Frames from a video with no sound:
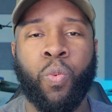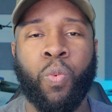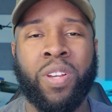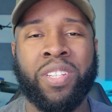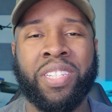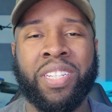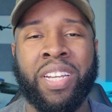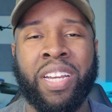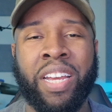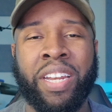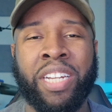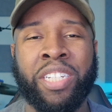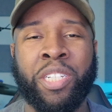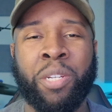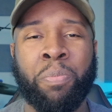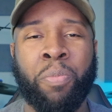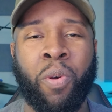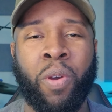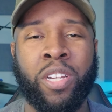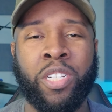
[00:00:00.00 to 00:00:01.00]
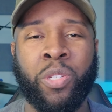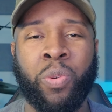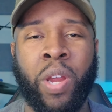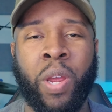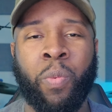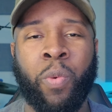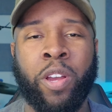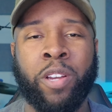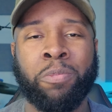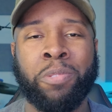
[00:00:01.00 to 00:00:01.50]
What's good? This your boy
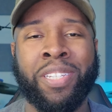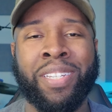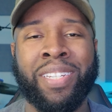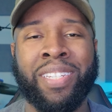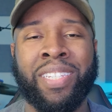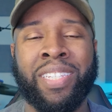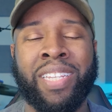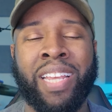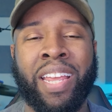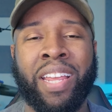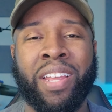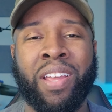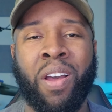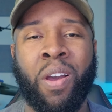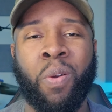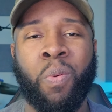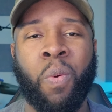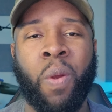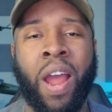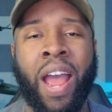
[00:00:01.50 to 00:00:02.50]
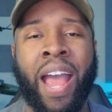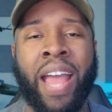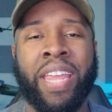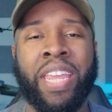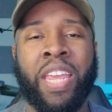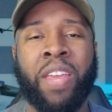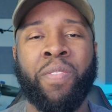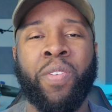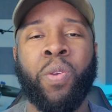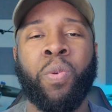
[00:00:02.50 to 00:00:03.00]
Dre. Welcome to the Scent Code, where I
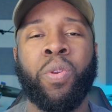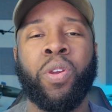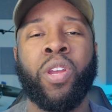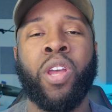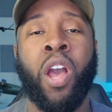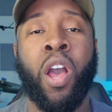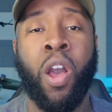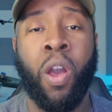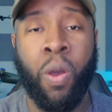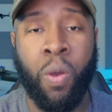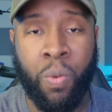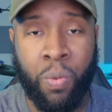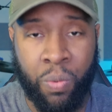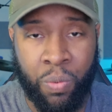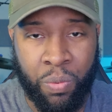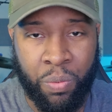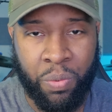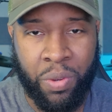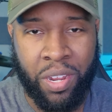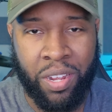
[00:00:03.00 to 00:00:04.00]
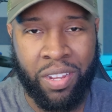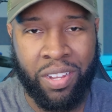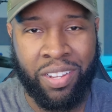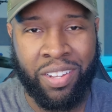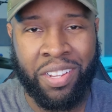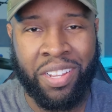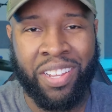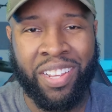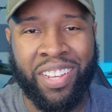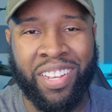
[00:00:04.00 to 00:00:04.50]
give you the code
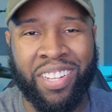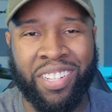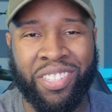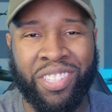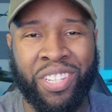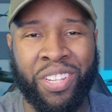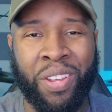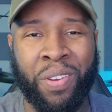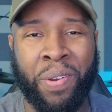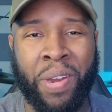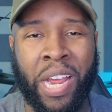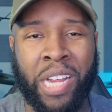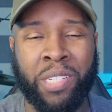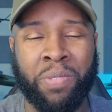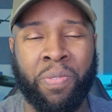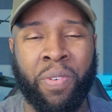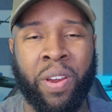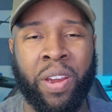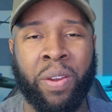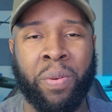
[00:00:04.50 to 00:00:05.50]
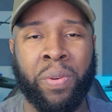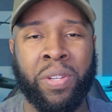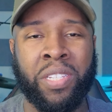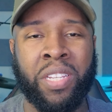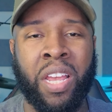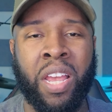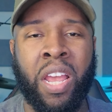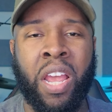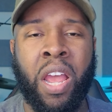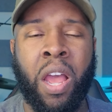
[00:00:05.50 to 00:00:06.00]
to your next fragrance.